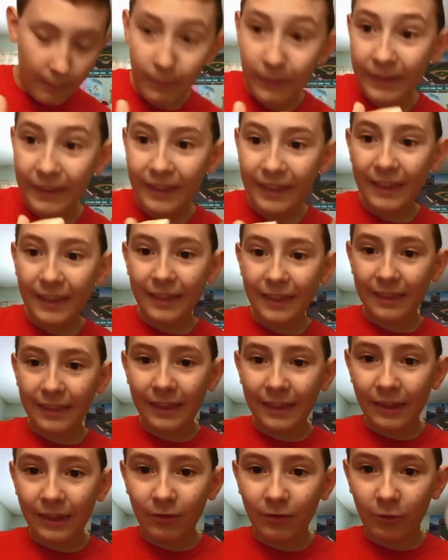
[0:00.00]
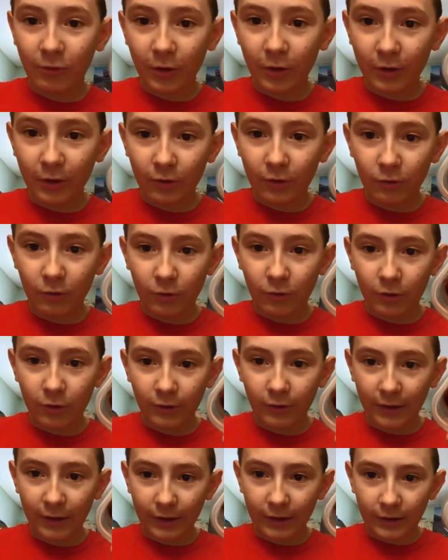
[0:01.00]
But this is really cool.
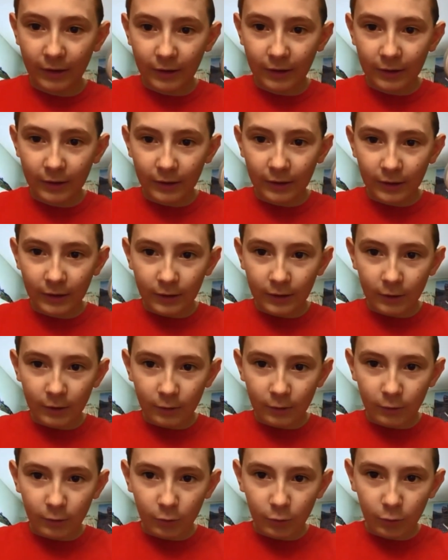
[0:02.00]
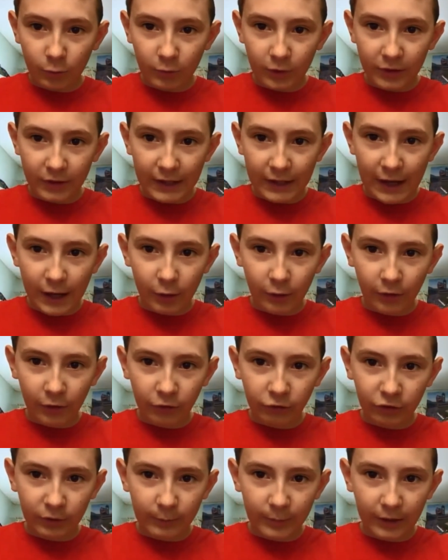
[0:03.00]
Like, wait, now
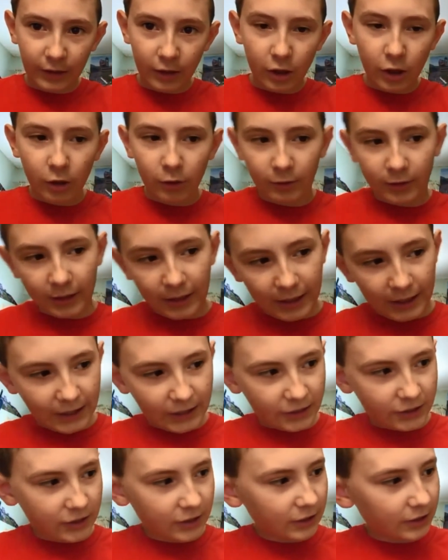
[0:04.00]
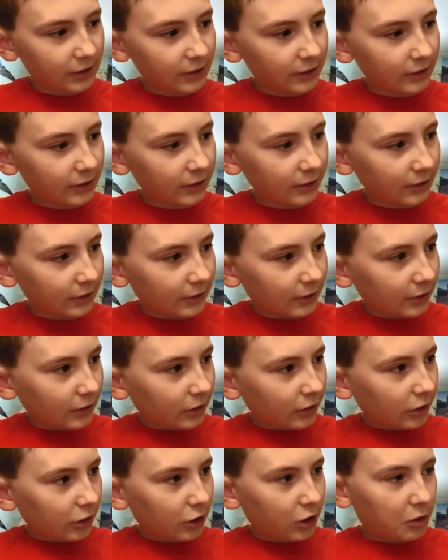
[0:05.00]
it's dripping. Oh gosh.
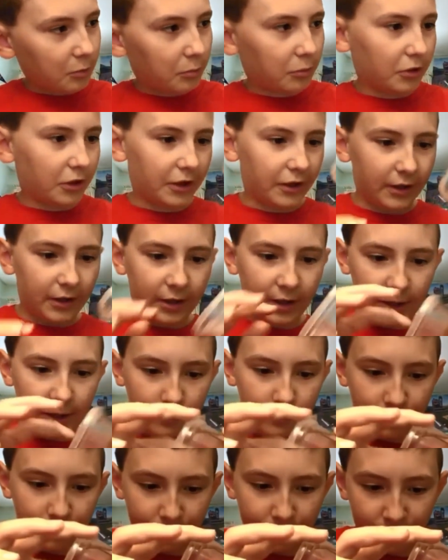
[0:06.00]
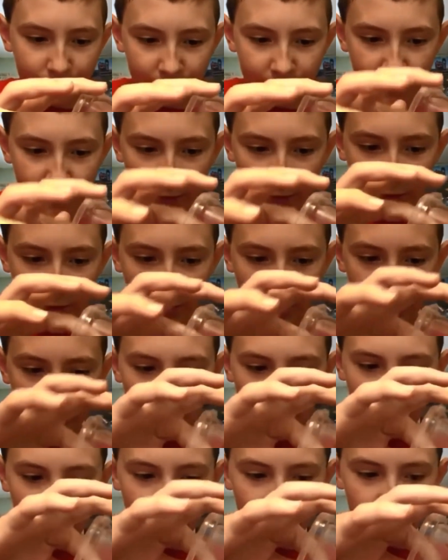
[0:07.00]
Oh boy. I'm just
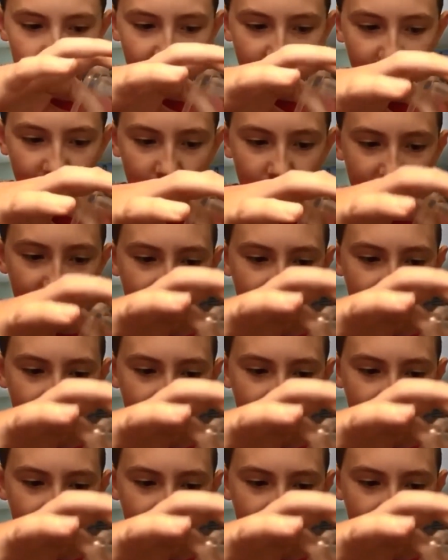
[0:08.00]
gonna